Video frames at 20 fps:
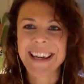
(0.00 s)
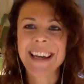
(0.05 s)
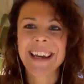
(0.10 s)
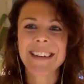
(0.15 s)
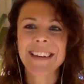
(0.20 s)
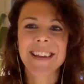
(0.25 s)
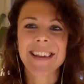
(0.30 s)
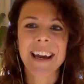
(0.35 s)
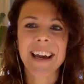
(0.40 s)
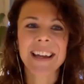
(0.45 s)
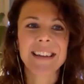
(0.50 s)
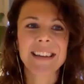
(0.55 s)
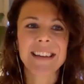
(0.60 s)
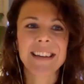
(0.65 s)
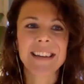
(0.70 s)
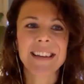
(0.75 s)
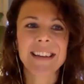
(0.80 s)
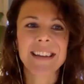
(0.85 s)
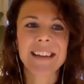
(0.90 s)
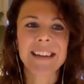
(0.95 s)
that
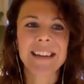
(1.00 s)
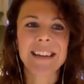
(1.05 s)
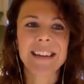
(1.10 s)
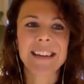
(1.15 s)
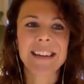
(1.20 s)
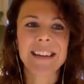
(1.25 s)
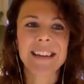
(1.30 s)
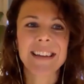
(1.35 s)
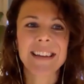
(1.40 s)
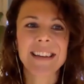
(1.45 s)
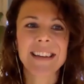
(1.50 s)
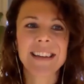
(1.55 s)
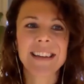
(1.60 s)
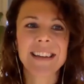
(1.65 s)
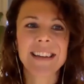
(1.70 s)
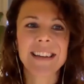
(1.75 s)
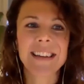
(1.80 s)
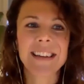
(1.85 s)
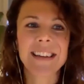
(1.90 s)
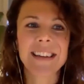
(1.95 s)
is aligned
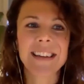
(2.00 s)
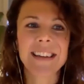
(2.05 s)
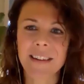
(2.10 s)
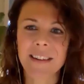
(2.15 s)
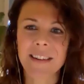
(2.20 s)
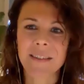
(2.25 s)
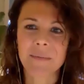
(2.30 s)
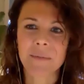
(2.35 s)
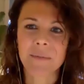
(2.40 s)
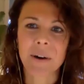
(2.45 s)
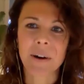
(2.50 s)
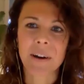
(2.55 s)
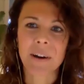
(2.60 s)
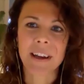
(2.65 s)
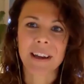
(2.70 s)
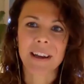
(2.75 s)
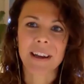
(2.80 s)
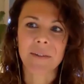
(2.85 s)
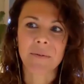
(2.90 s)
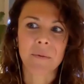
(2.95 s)
with
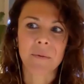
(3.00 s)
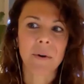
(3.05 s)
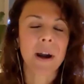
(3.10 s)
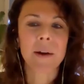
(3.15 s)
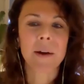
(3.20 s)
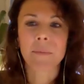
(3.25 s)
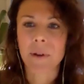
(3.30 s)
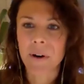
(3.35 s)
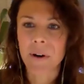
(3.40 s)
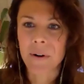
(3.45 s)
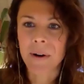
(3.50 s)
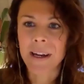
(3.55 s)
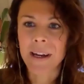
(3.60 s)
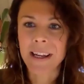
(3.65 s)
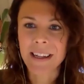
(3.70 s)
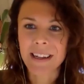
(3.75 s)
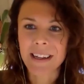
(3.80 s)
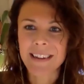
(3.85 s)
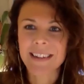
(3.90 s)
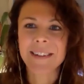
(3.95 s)
where I'm
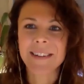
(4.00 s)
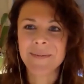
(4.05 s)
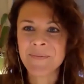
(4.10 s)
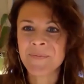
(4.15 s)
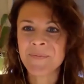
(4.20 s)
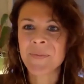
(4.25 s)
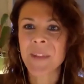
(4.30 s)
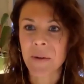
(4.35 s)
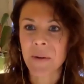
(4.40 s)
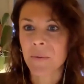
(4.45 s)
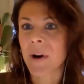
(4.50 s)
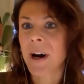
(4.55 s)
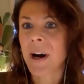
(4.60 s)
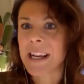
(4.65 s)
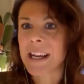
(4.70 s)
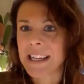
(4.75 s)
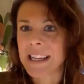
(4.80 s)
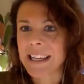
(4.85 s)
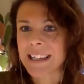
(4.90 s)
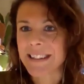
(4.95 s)
going and what
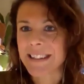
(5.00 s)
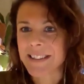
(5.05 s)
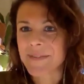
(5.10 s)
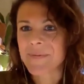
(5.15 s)
I need.